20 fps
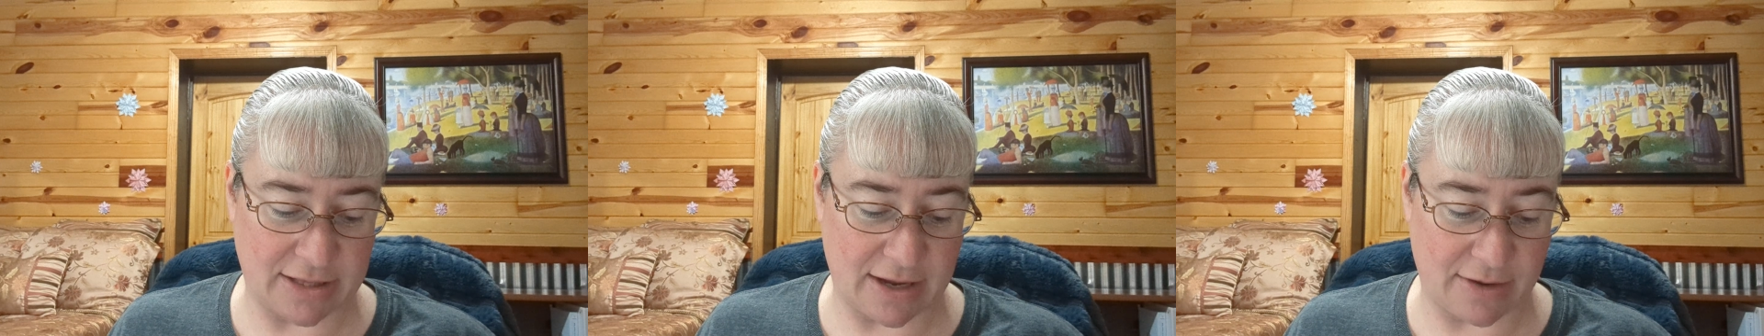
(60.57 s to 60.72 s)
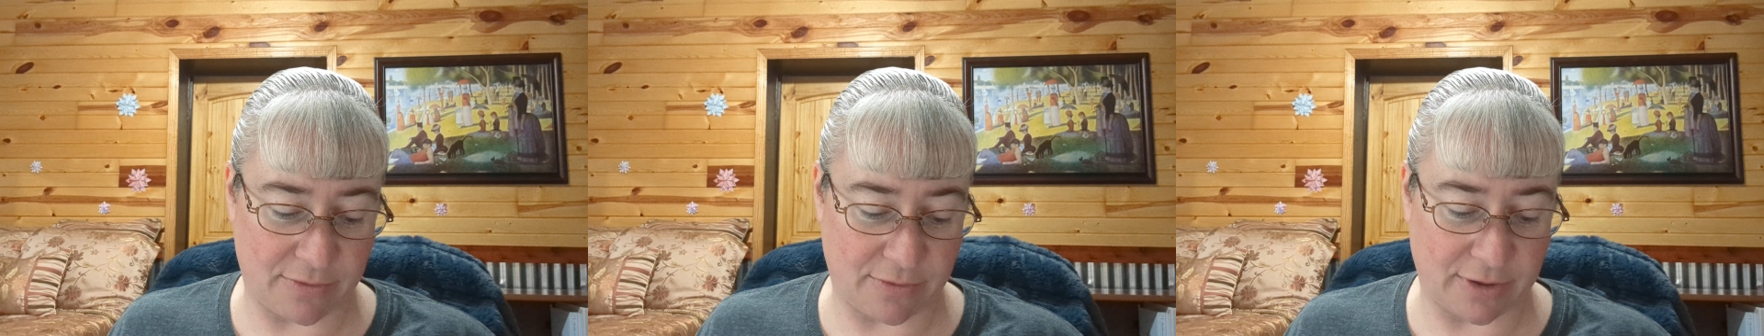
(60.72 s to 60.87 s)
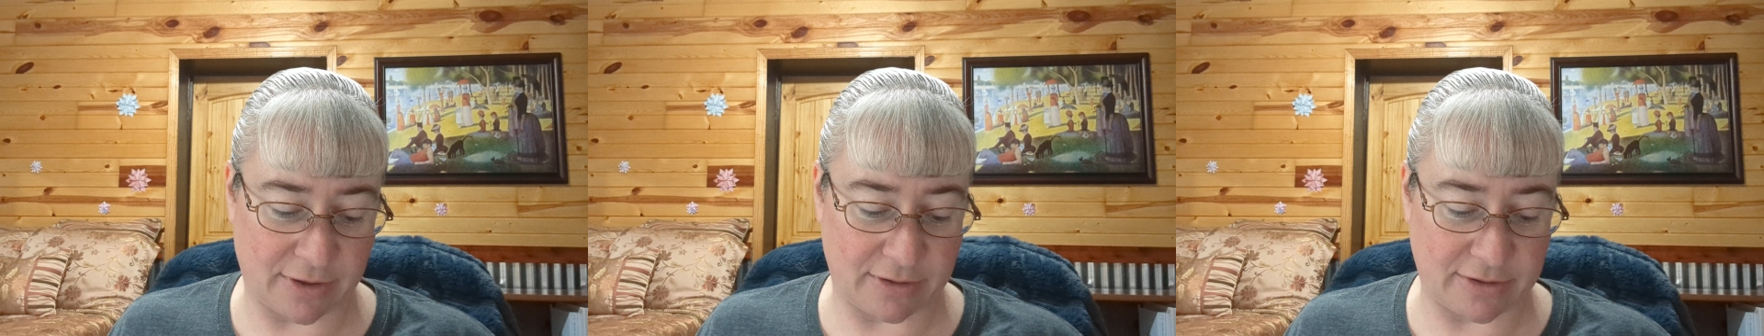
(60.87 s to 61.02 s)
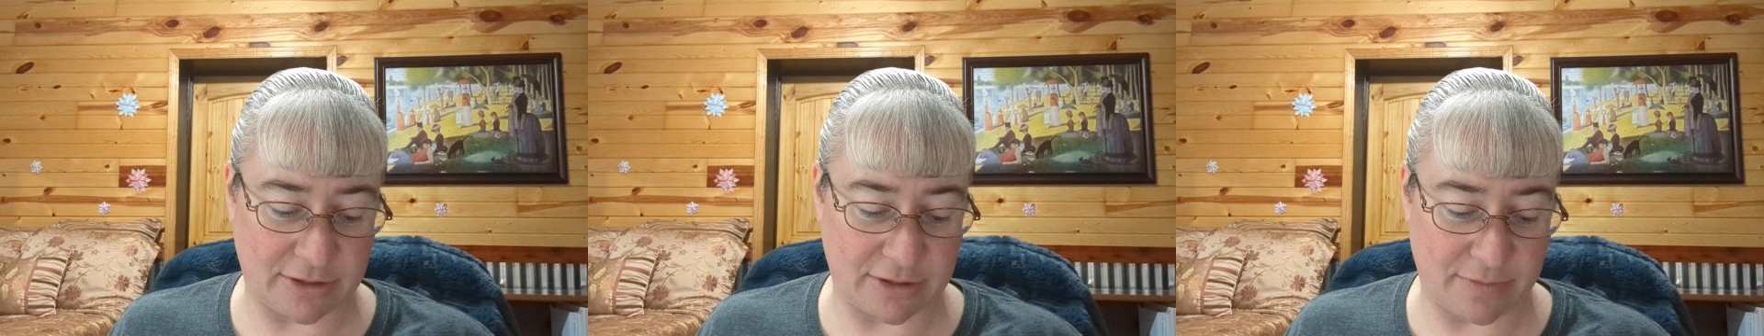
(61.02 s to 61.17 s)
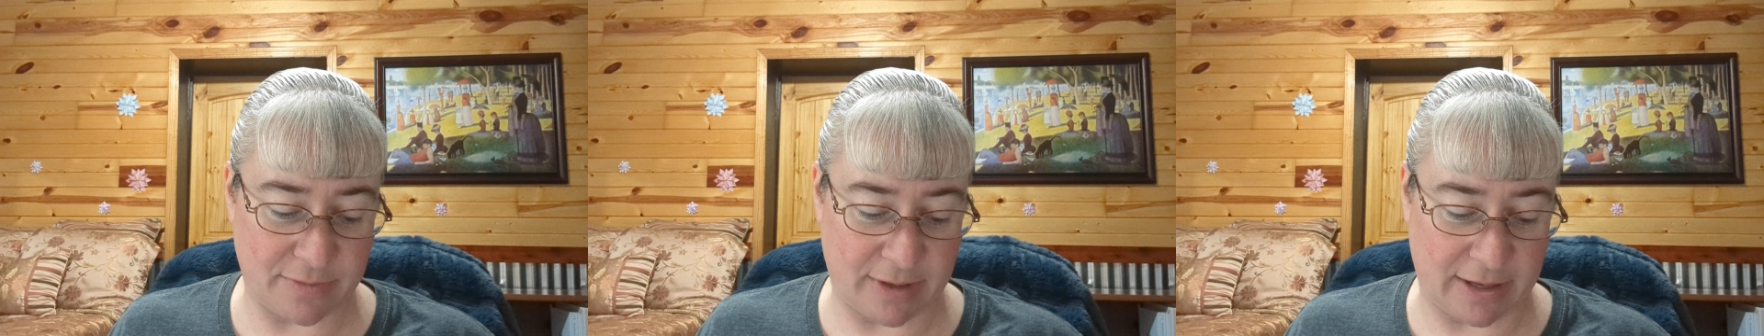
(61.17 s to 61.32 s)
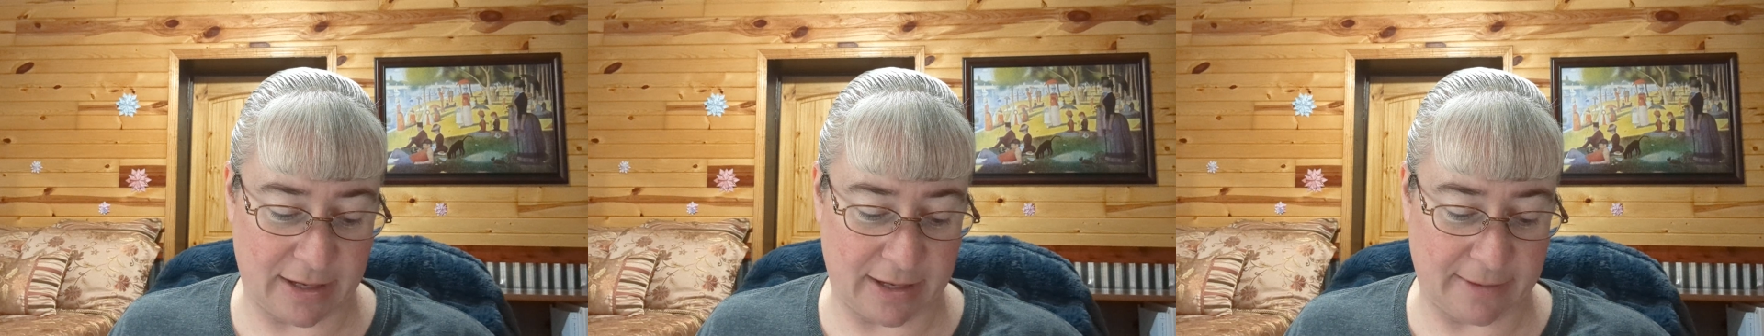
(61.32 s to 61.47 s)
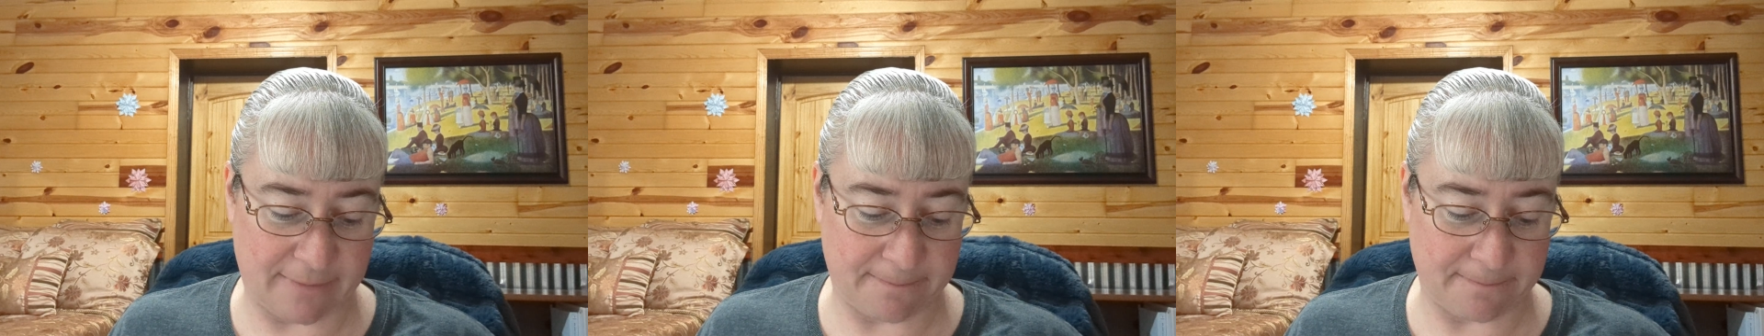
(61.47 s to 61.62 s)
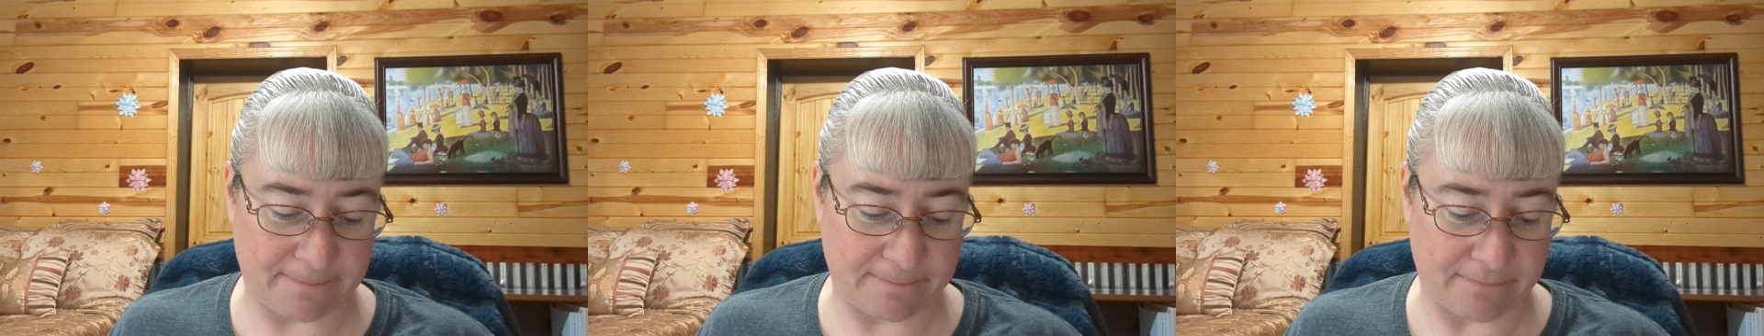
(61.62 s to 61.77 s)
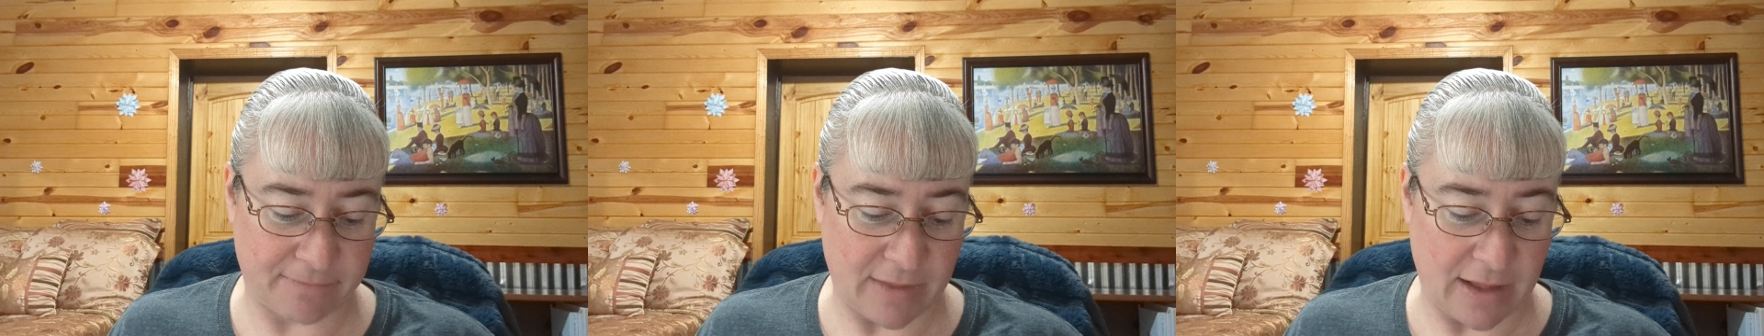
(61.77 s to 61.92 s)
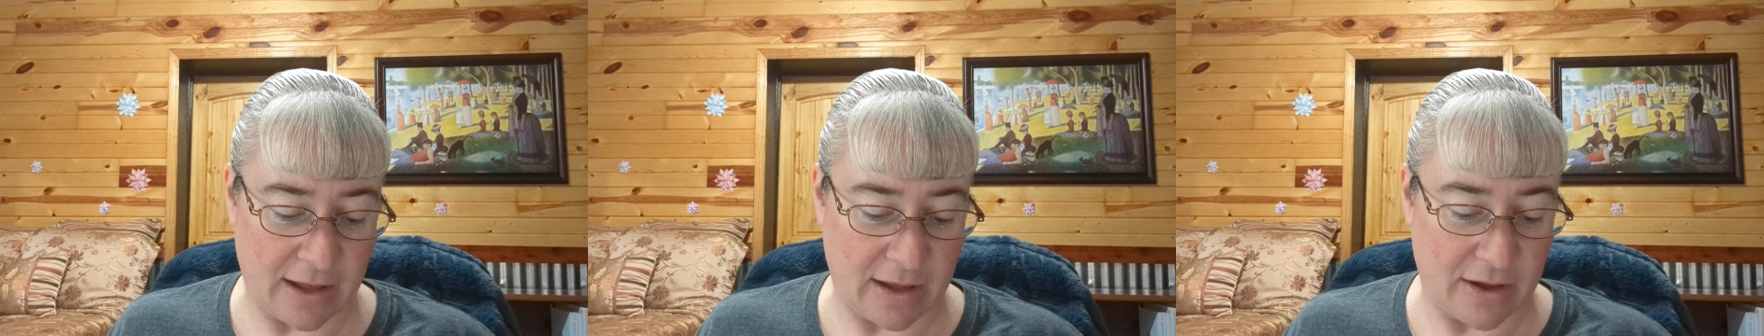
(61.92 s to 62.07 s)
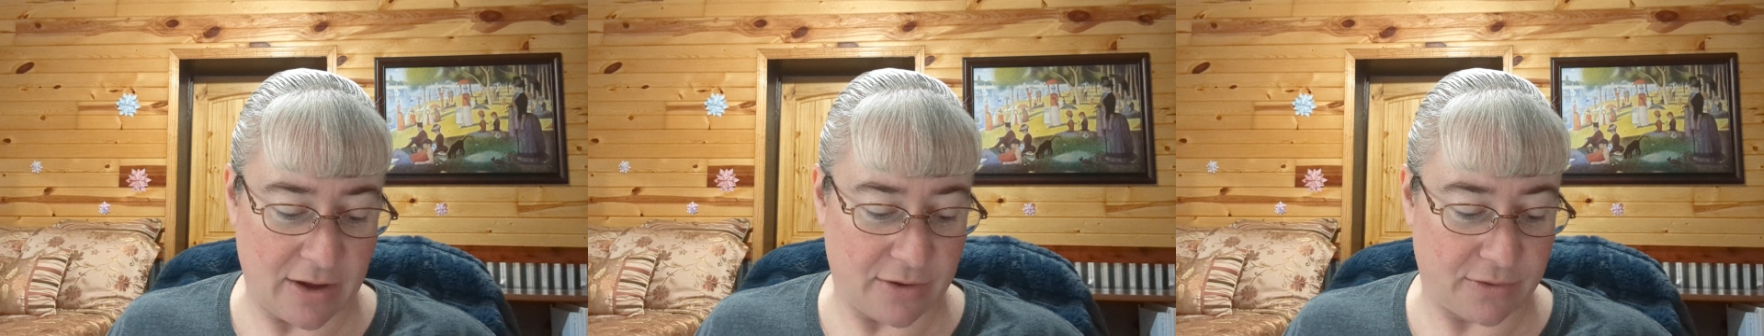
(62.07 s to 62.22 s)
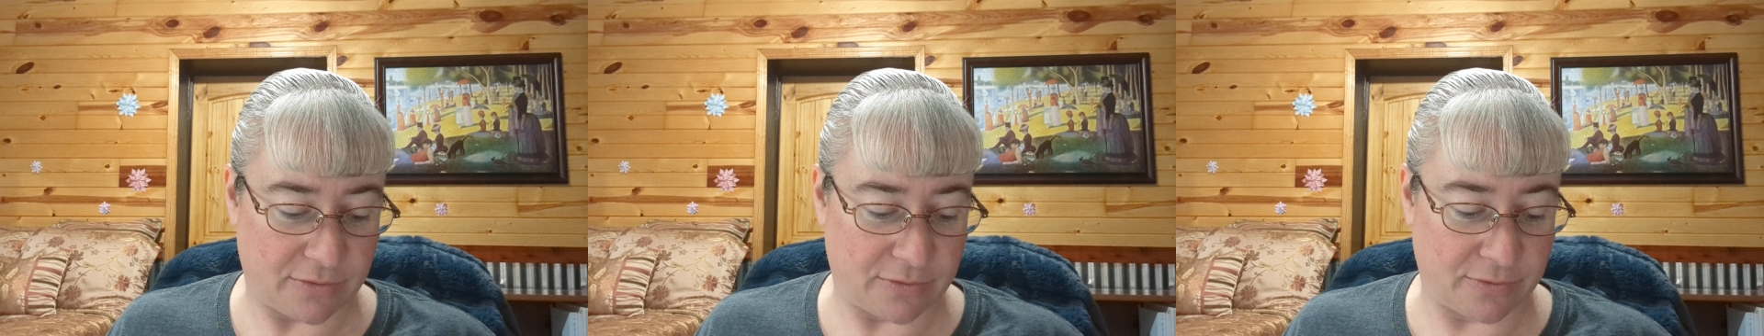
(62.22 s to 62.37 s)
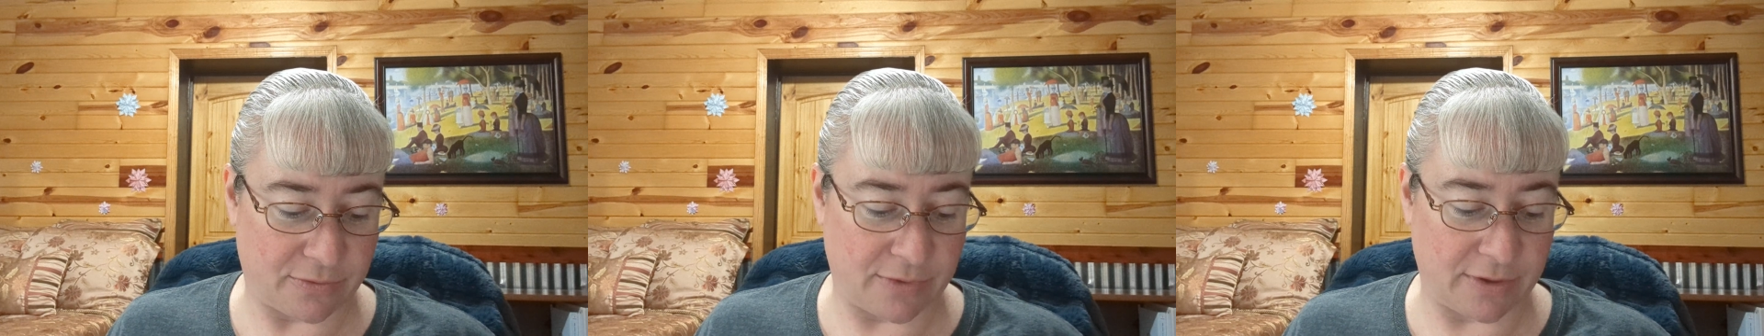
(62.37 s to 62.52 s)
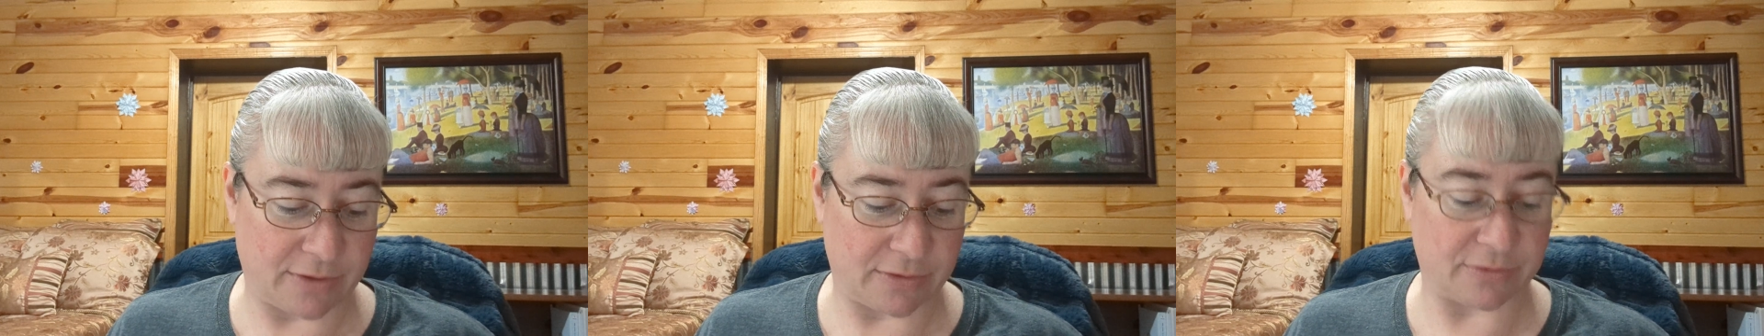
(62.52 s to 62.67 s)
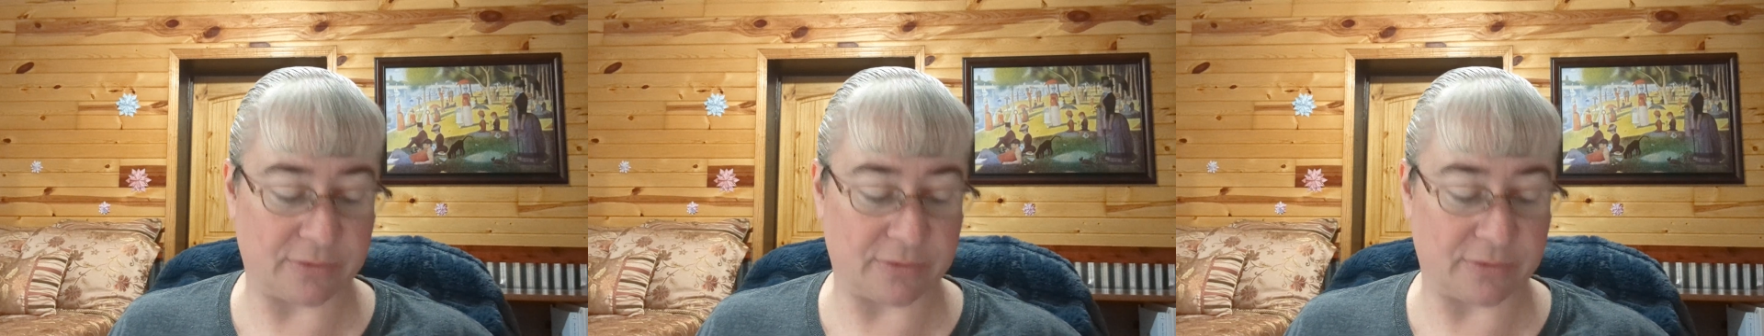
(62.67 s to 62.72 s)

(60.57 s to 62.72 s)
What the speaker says: that were to be. We'll